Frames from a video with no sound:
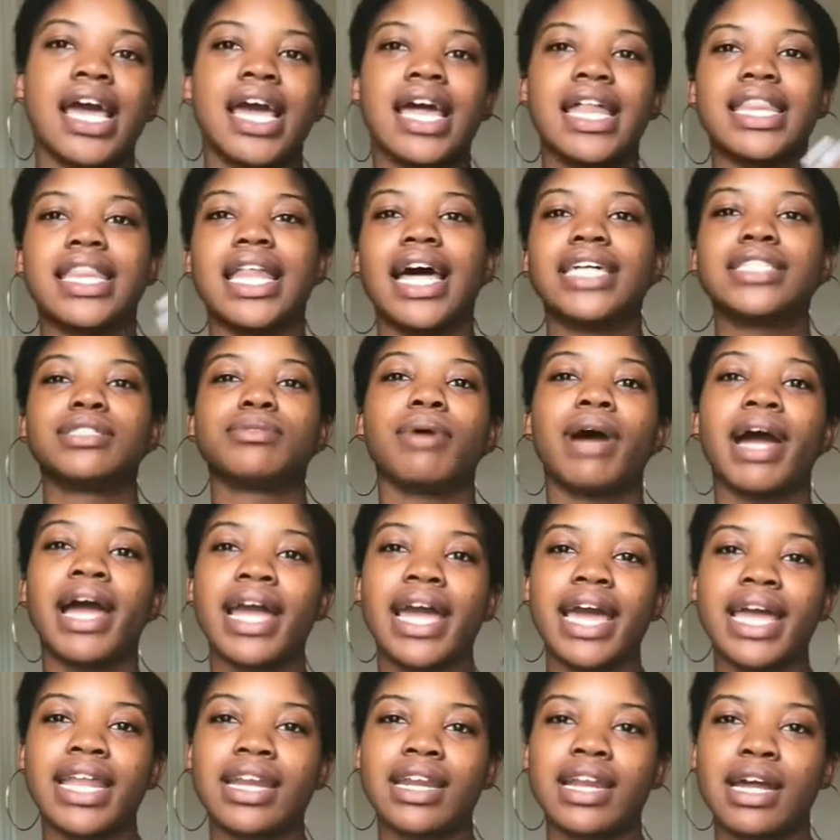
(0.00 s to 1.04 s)
That's why I
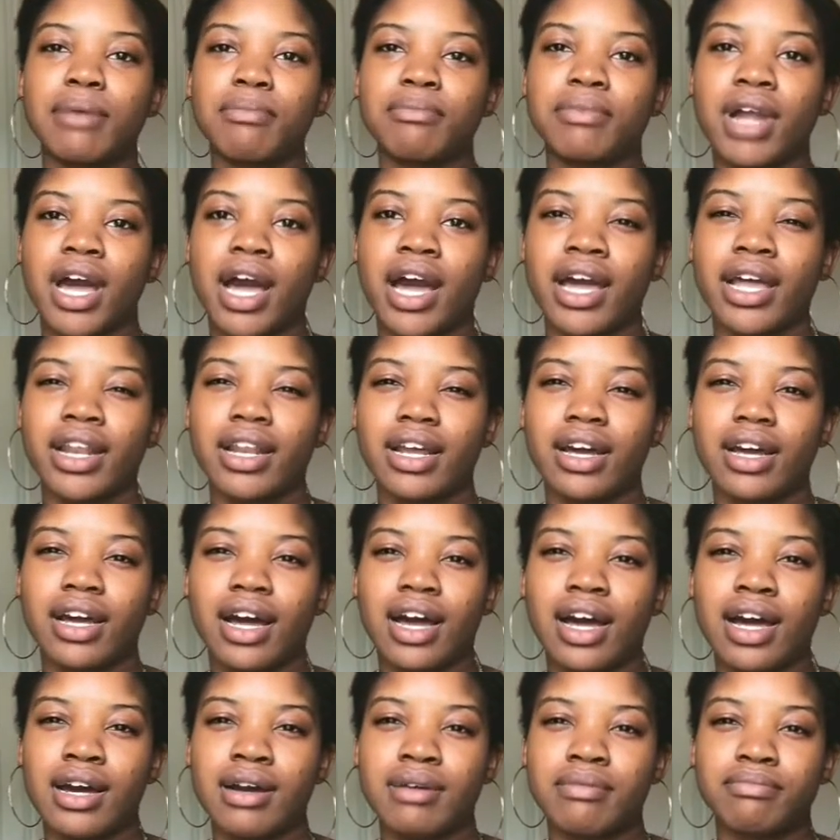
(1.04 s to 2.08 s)
ended up not
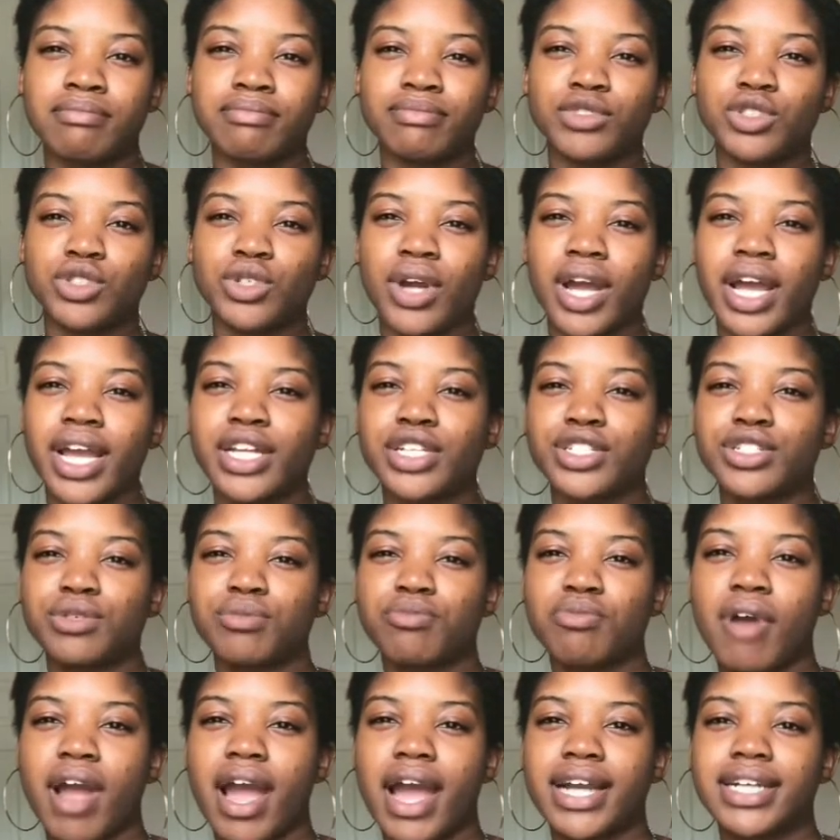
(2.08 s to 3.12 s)
trying to
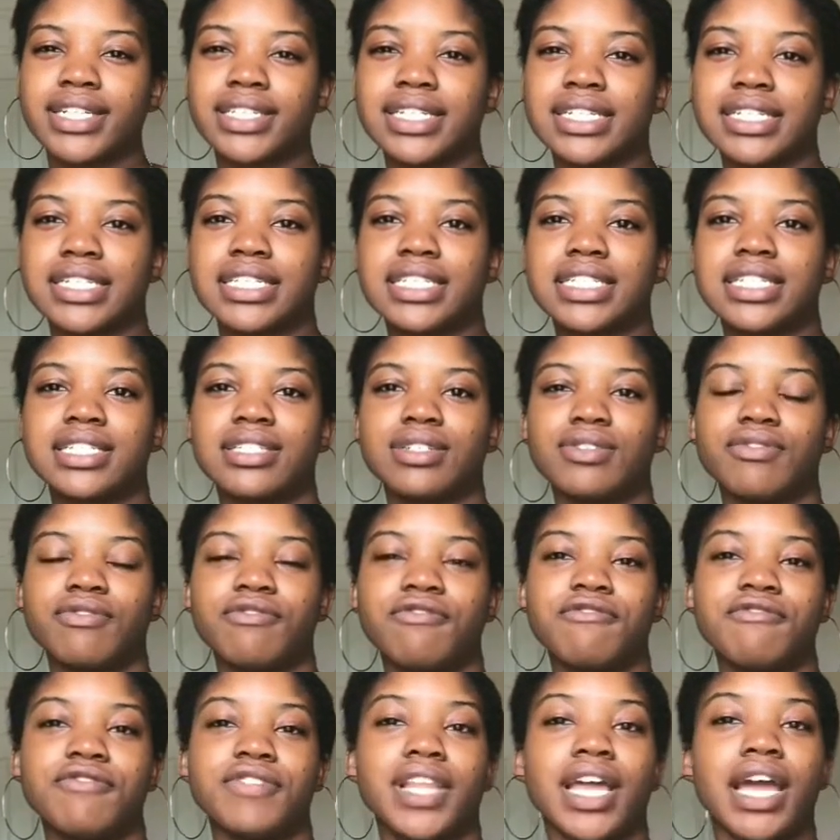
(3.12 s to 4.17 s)
practice
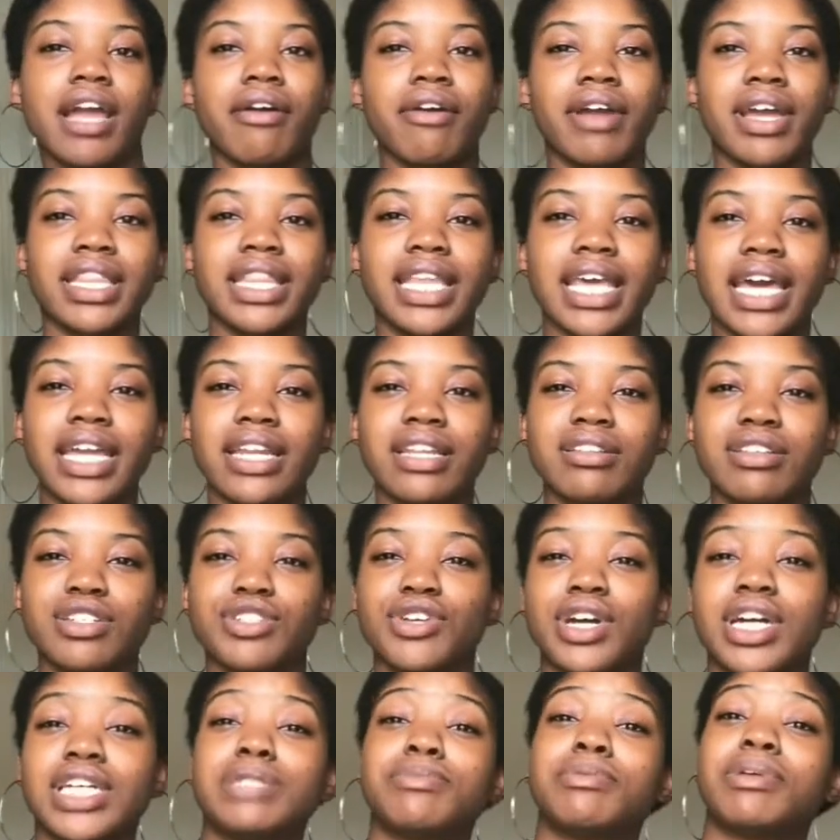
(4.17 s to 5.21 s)
flaring the end of the
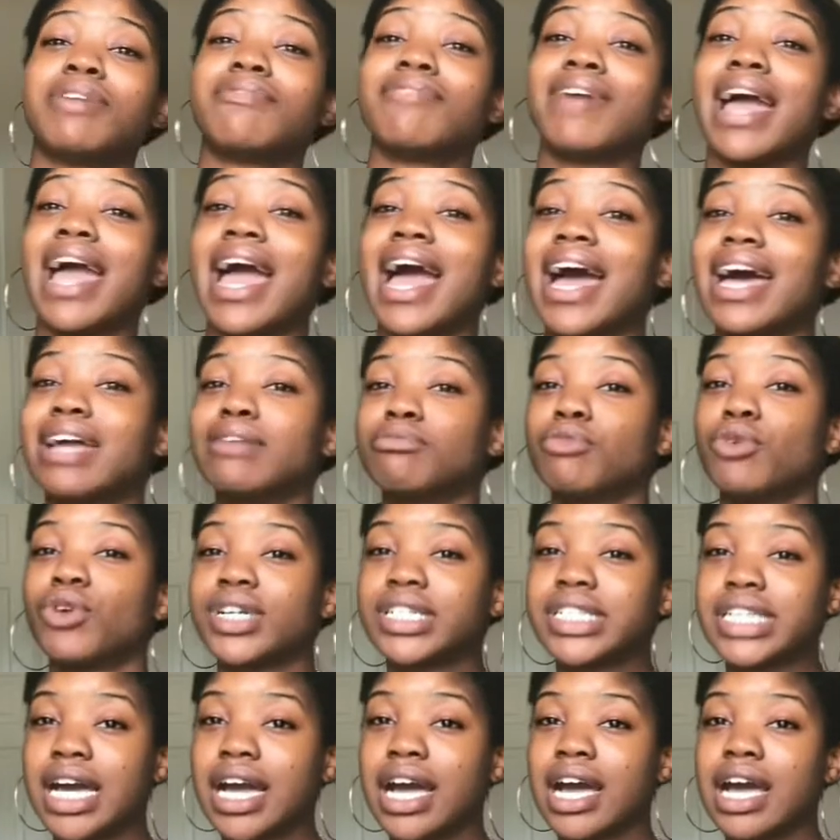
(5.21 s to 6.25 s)
dress, but if I had more
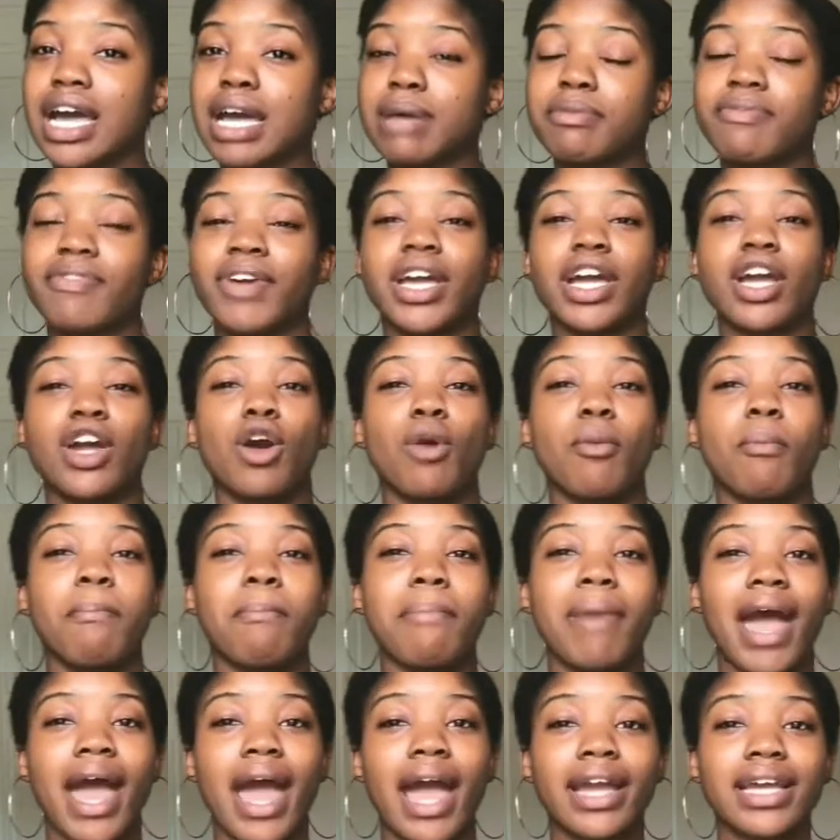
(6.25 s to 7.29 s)
time, if I could go
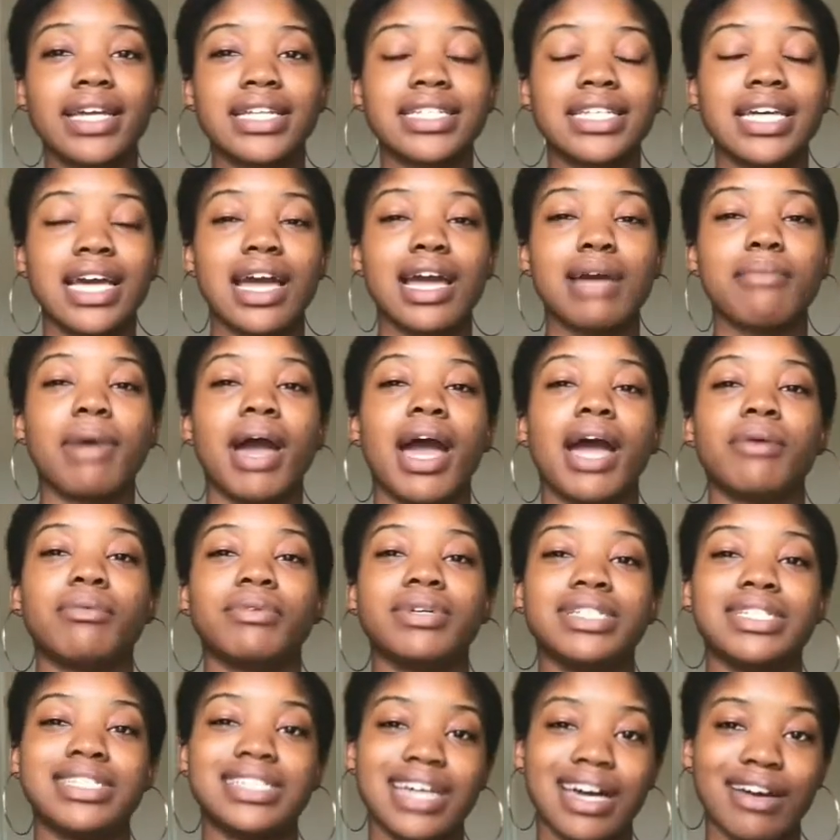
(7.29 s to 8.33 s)
back in time, I would
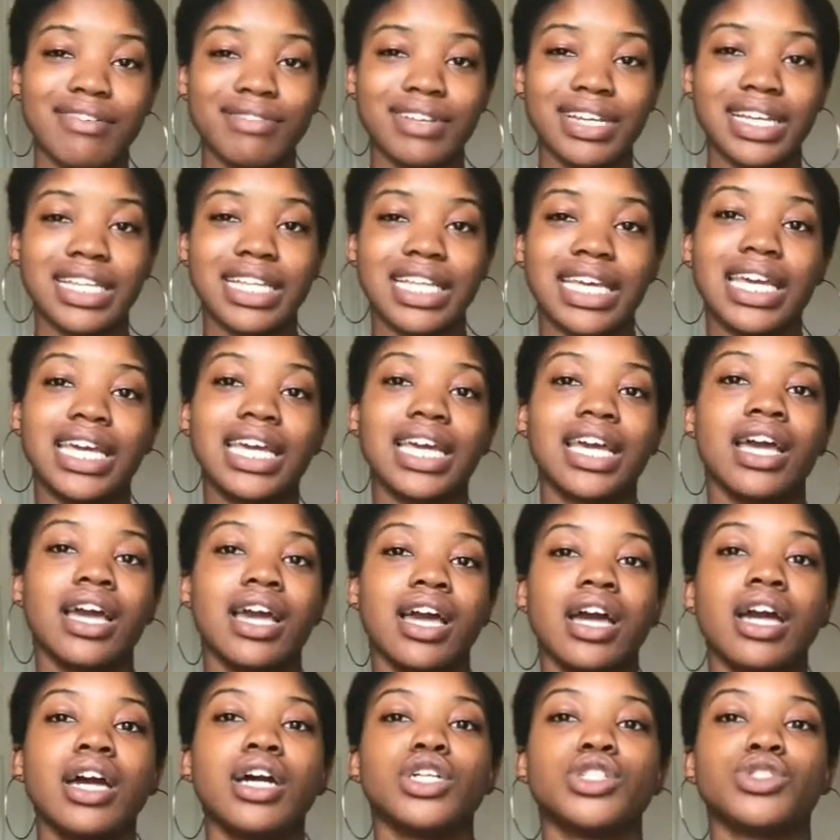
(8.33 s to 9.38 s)
definitely
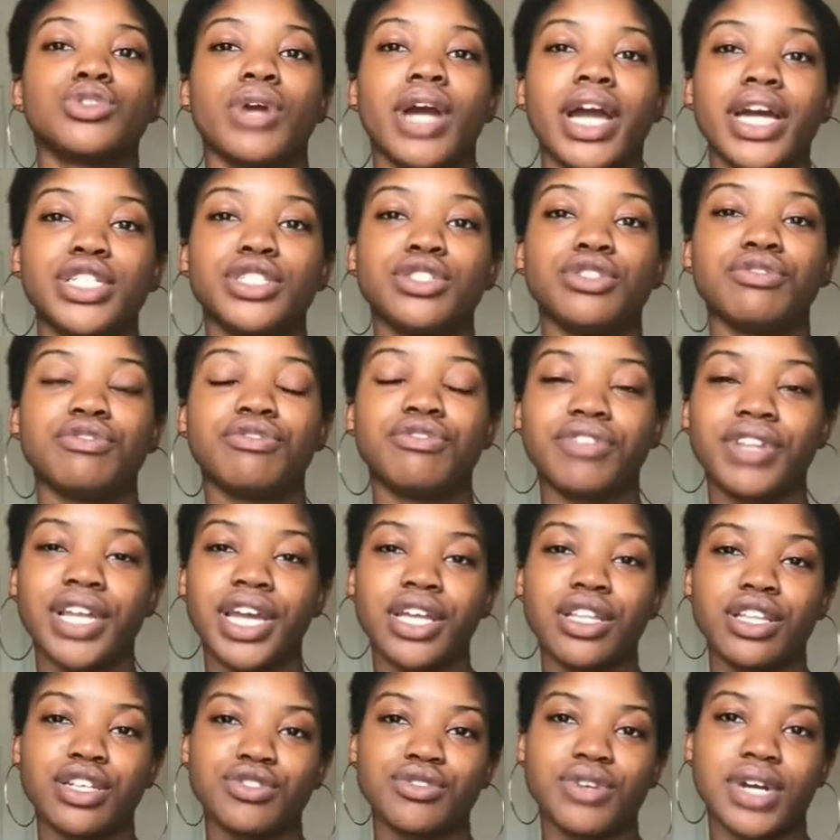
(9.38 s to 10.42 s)
try to flare
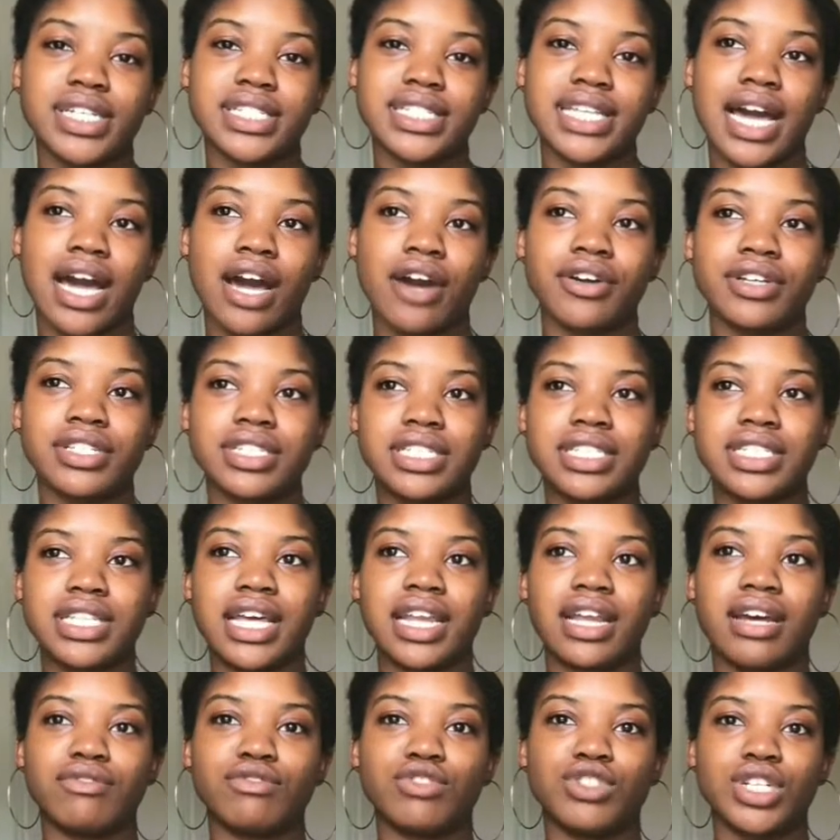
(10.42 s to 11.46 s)
the dress out instead
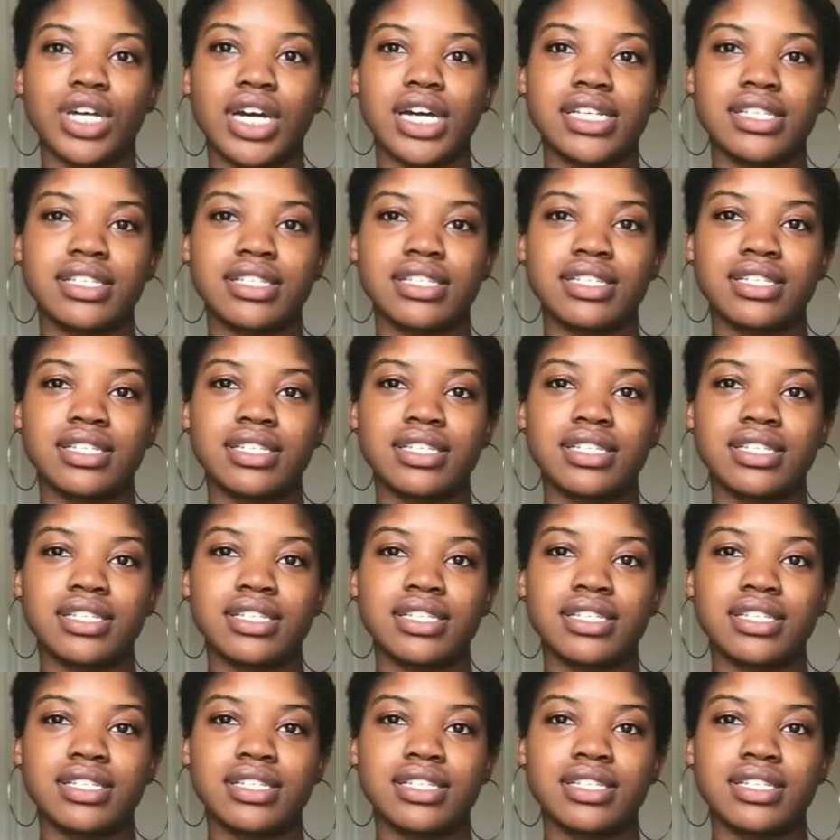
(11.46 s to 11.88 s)
of just